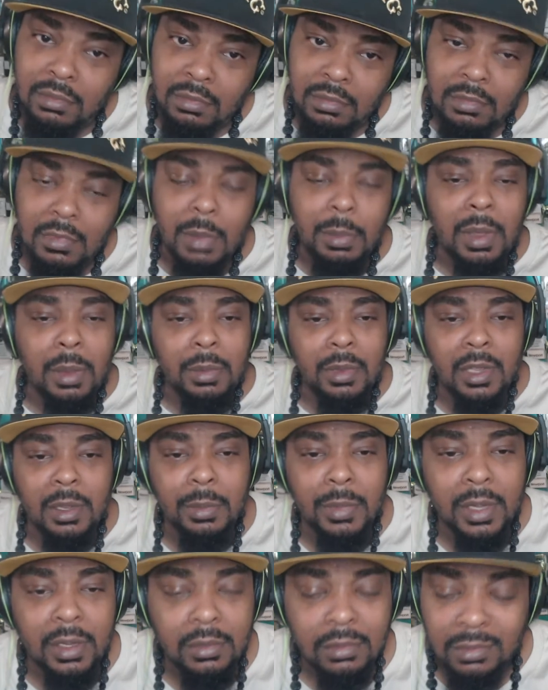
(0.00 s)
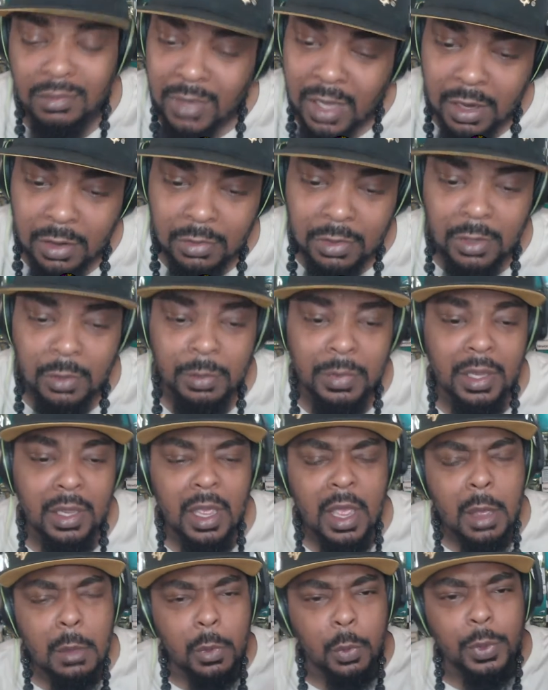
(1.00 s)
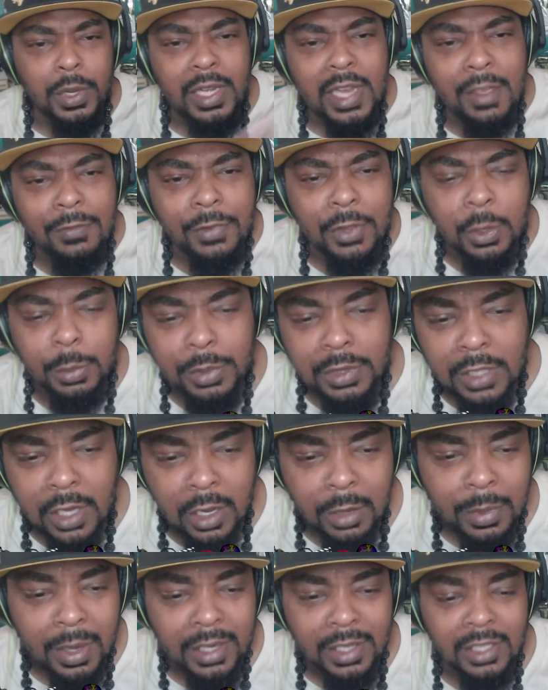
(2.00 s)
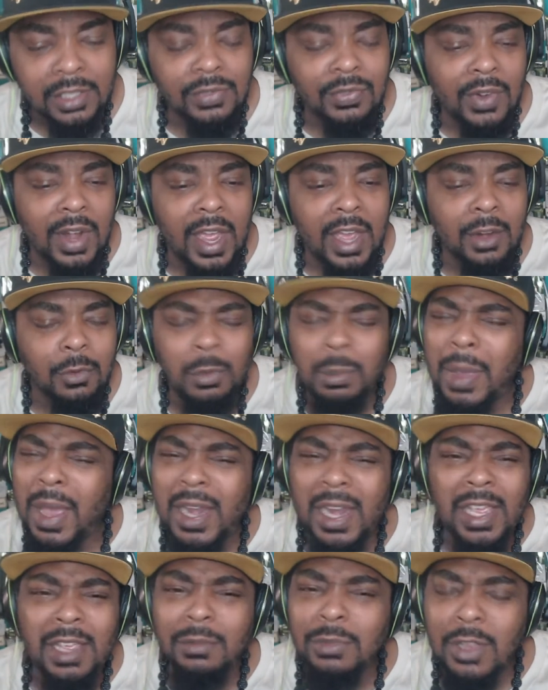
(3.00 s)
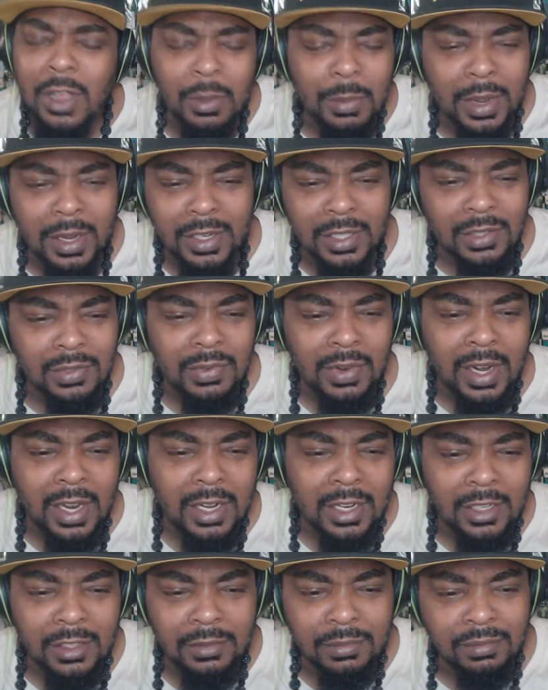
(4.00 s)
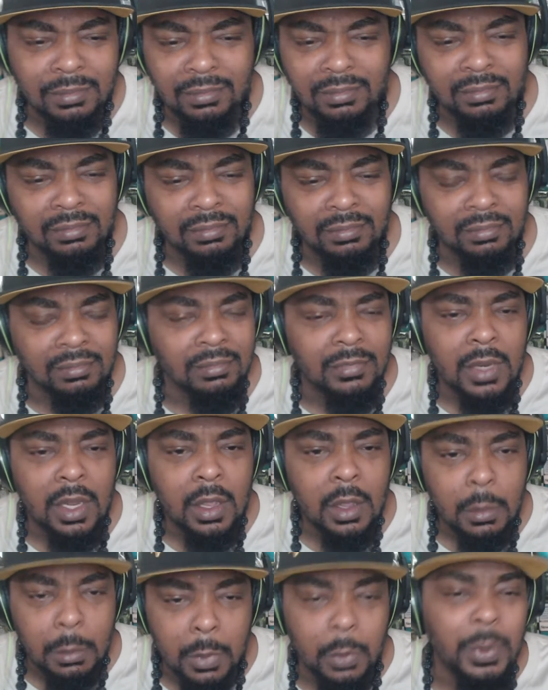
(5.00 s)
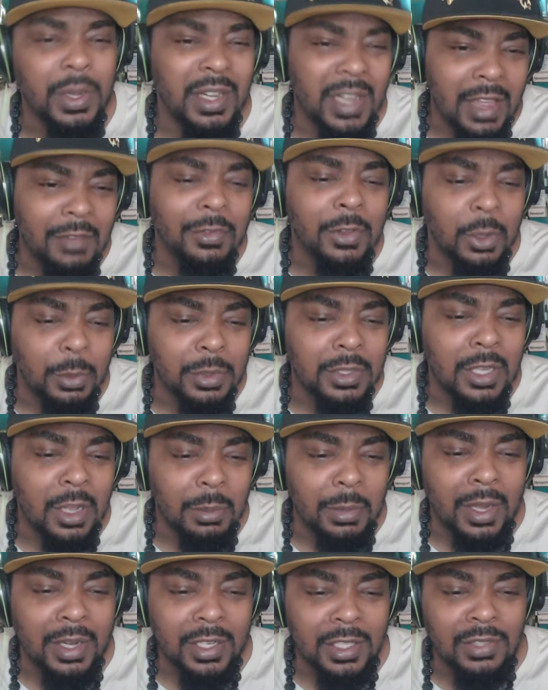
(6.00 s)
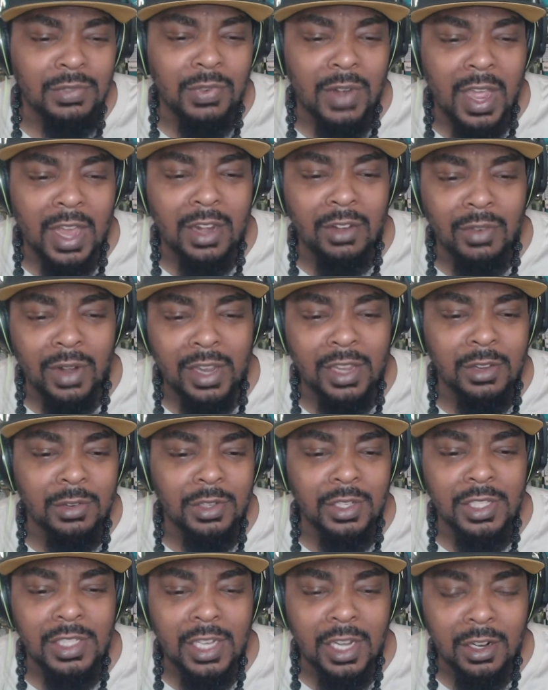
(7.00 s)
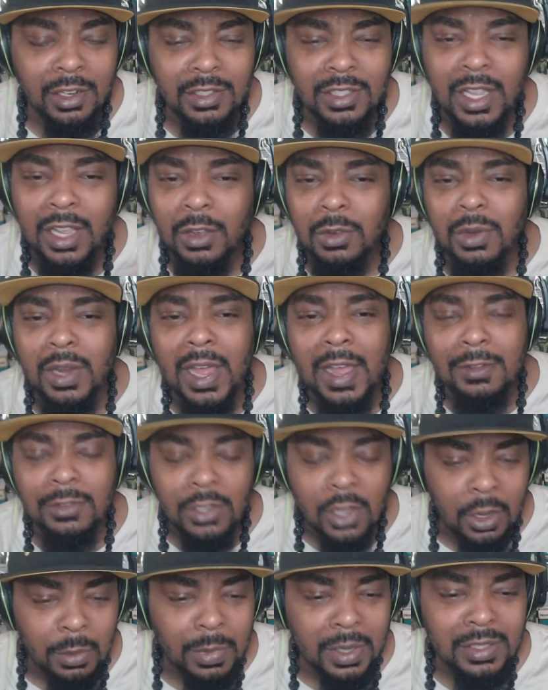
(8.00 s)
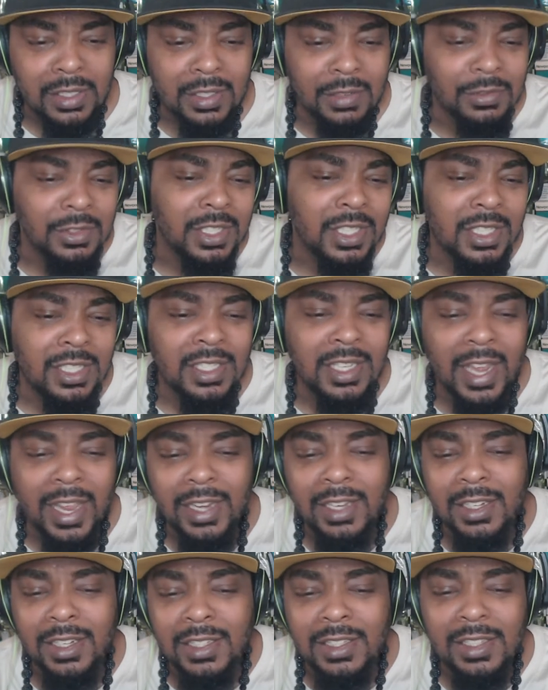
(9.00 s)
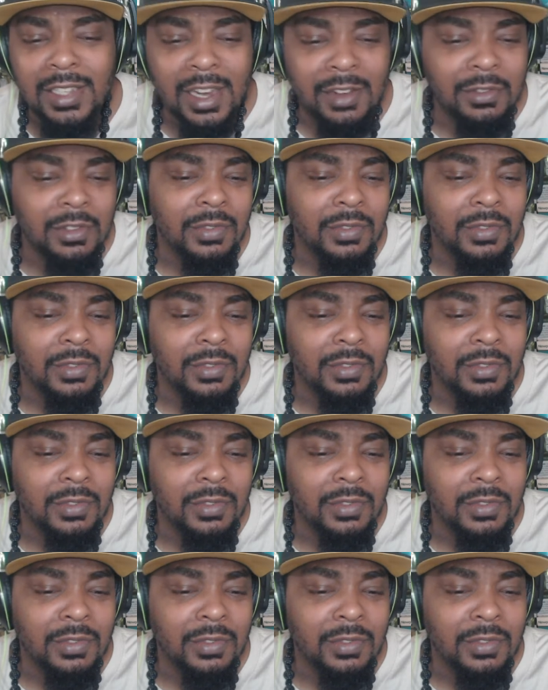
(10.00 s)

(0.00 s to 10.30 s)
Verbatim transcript: a baby come out. I don't know, man. But we definitely going to be talking about this Friday. We might not even talk about this Friday. Mm-hmm. But we definitely going to be talking about this Friday right here on this channel because I go live talking about stuff just like this every